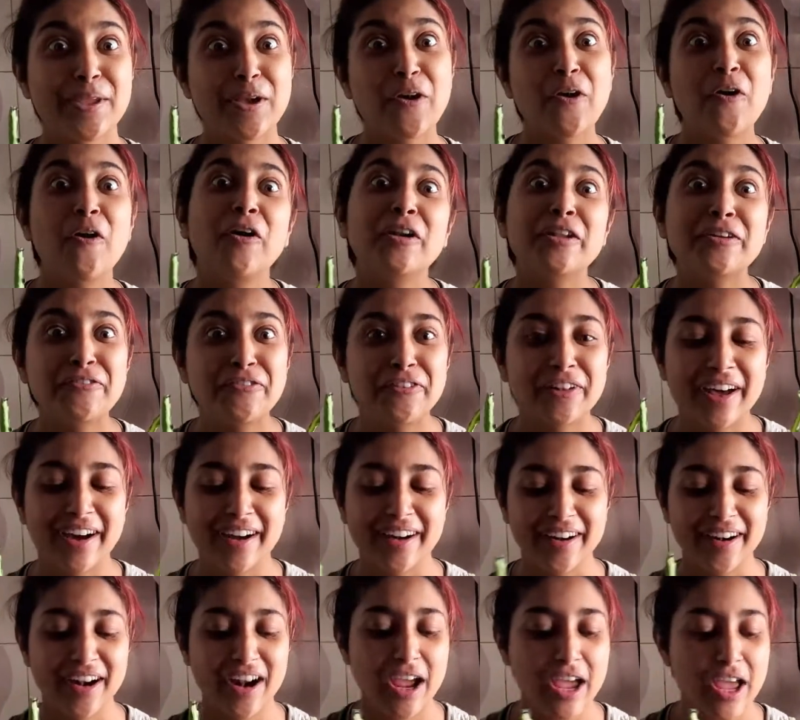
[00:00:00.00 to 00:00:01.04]

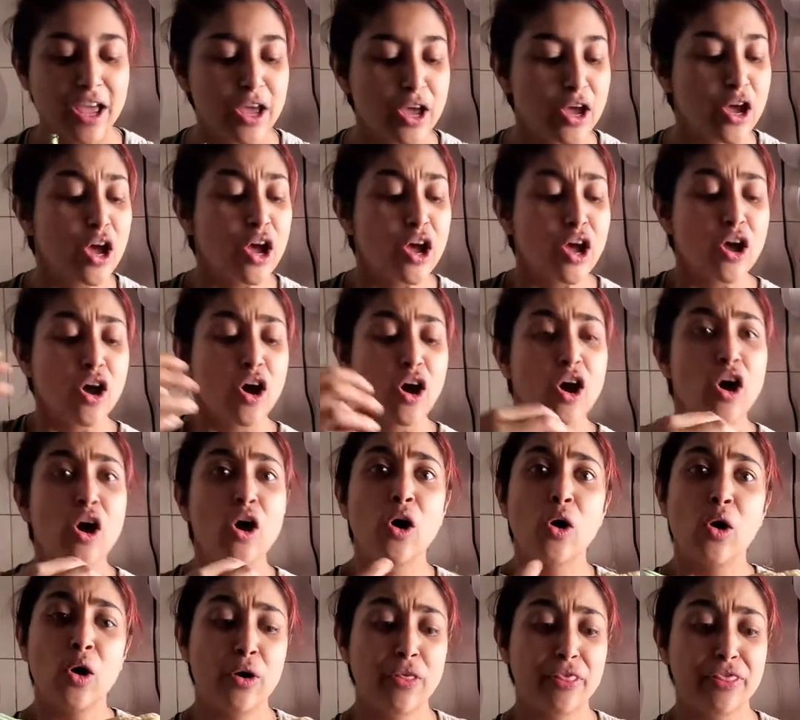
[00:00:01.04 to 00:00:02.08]
cauliflower.
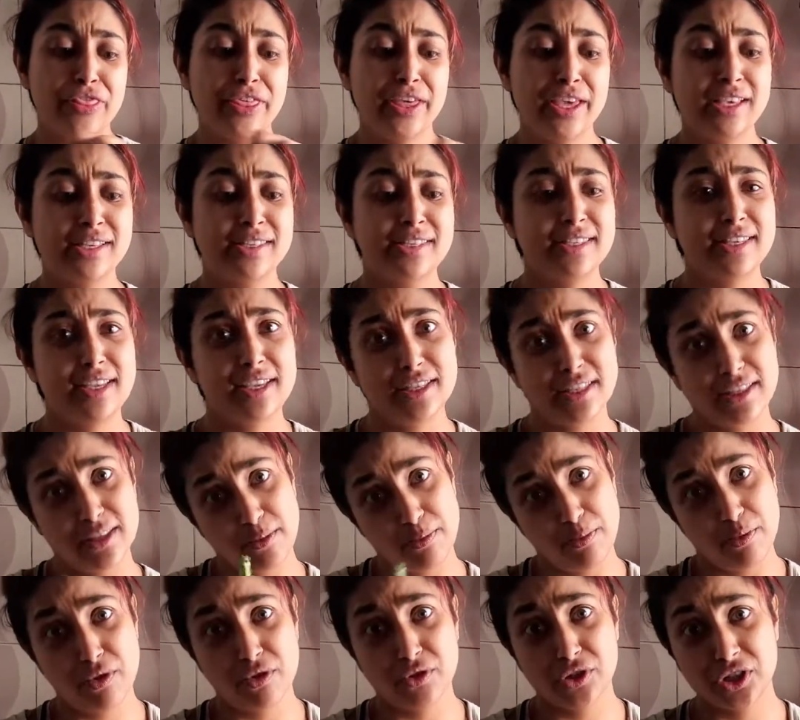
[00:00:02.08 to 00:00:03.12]
This is the
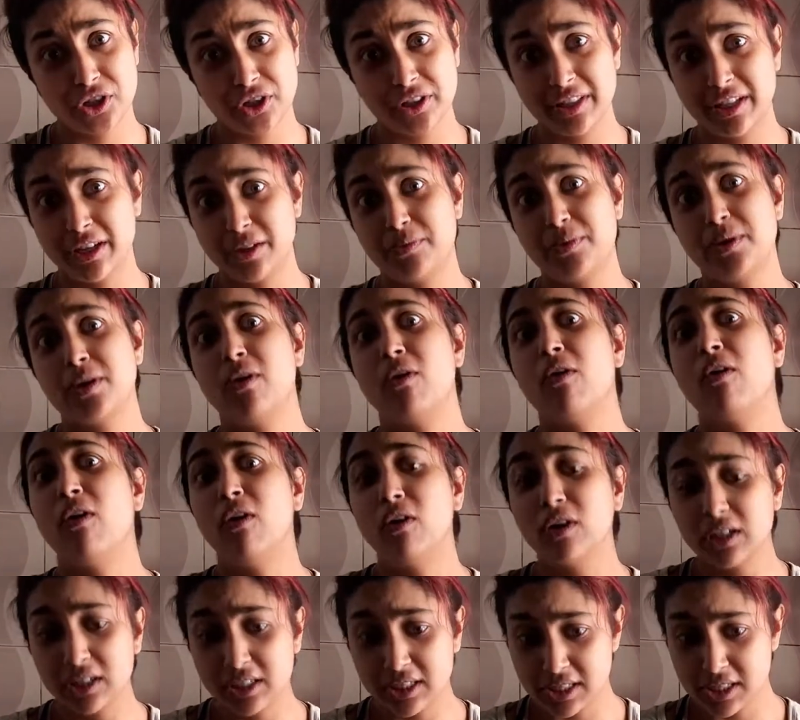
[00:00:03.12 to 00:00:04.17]
portion that we
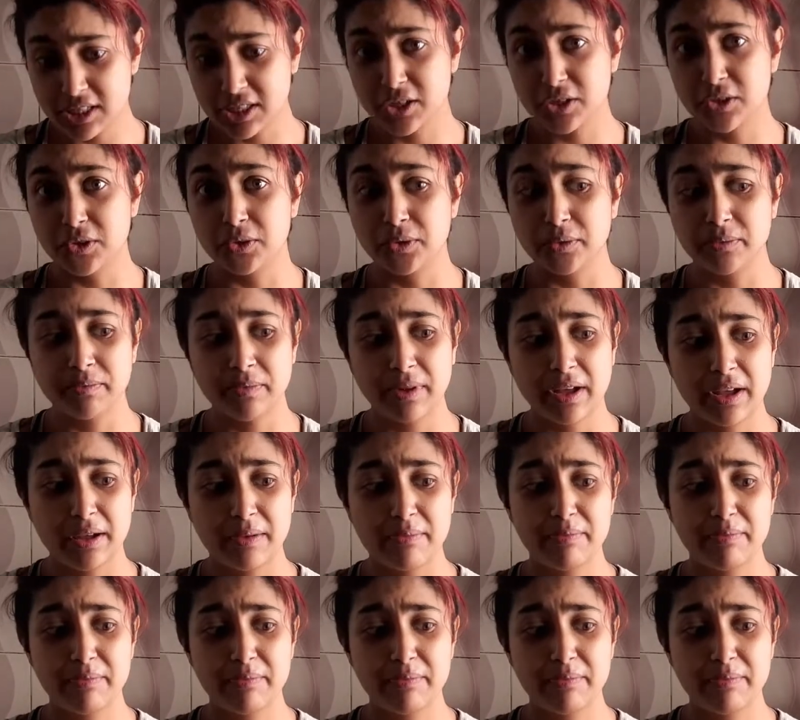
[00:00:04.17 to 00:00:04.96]
all consume,